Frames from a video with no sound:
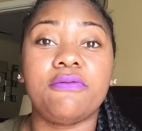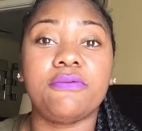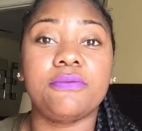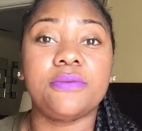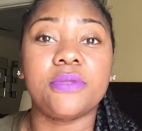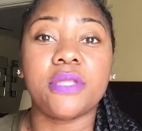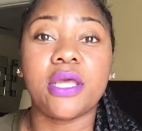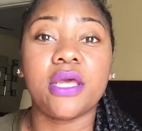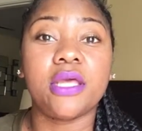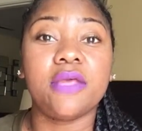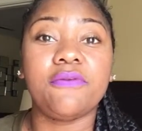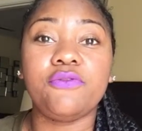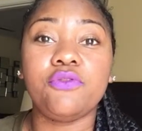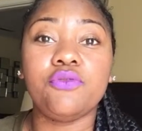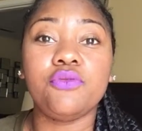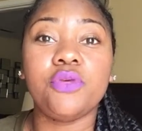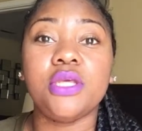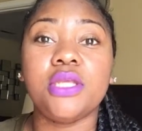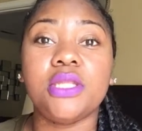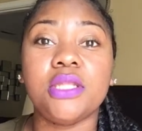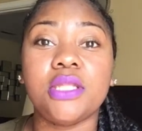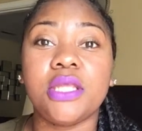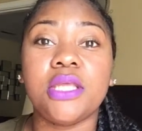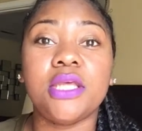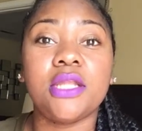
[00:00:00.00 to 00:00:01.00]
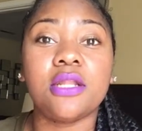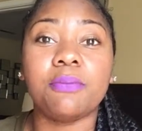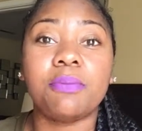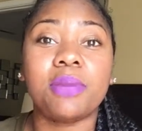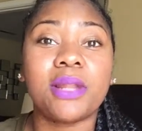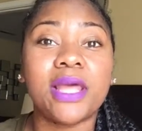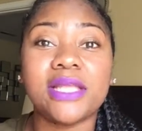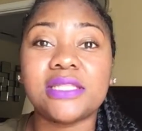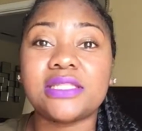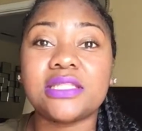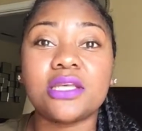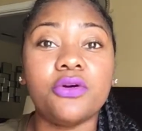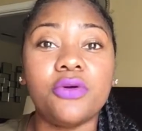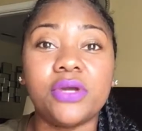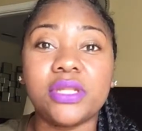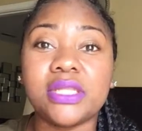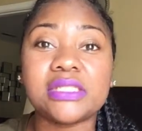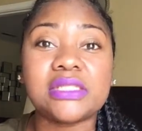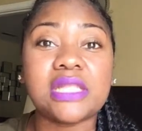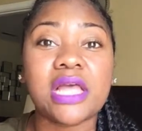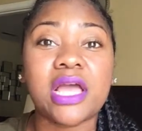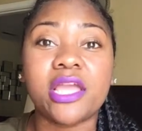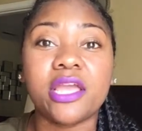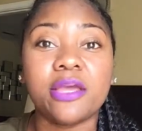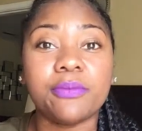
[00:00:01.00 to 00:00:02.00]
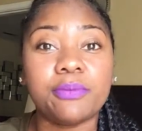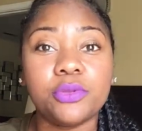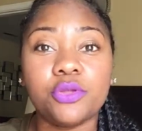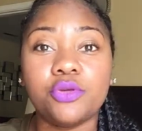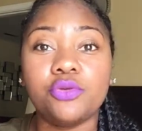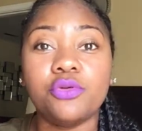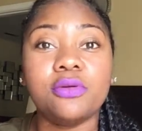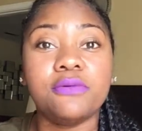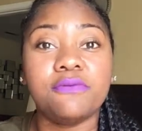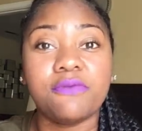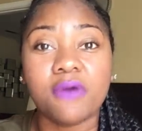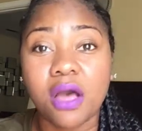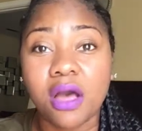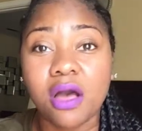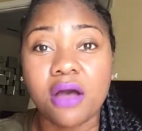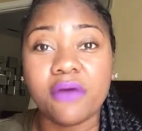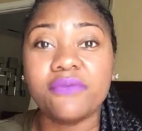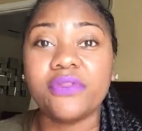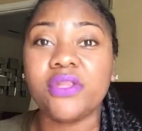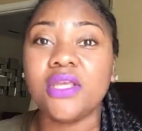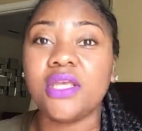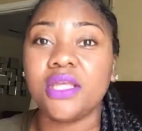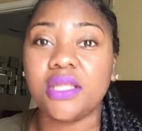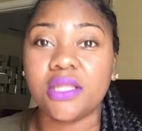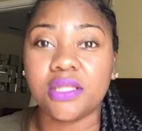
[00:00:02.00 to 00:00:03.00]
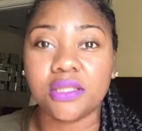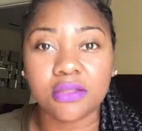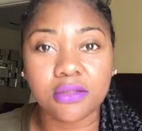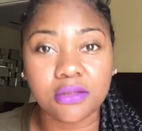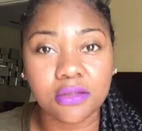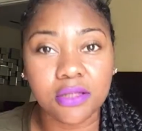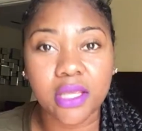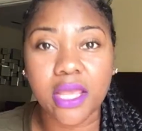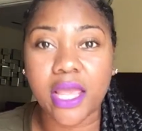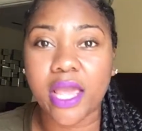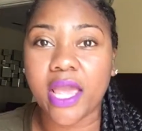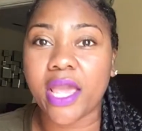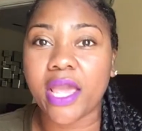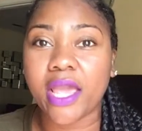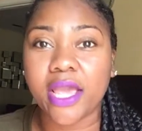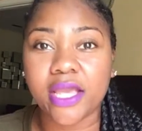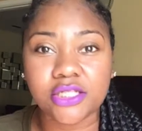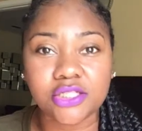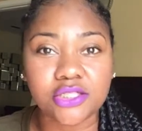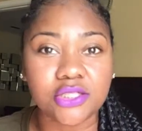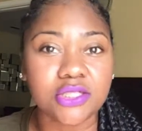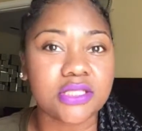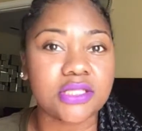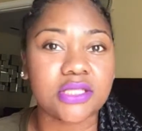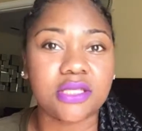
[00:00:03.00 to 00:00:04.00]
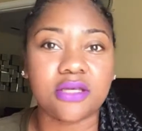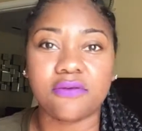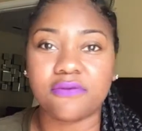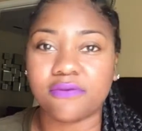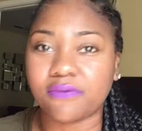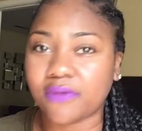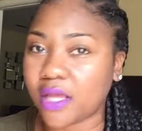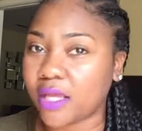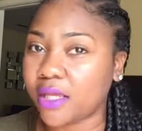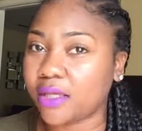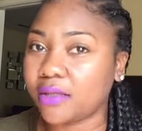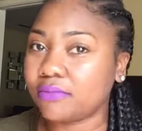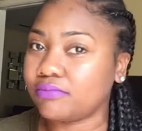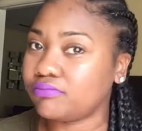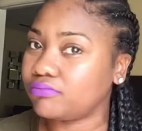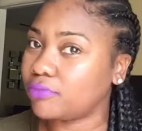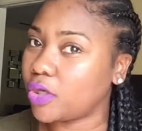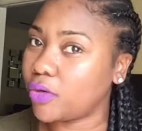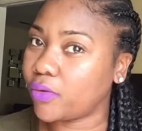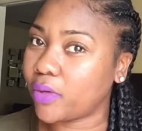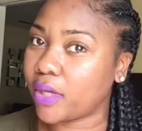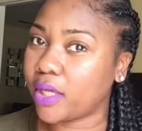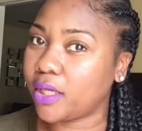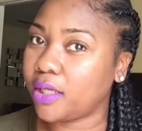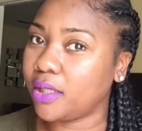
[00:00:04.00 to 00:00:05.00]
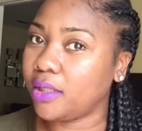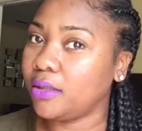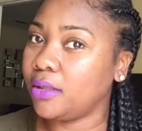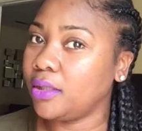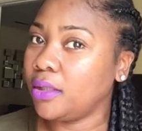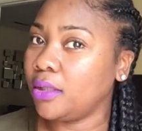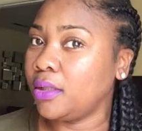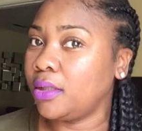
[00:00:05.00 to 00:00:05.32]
Now, if you hit a plateau and it's not helping you evolve, then ask yourself, like, okay,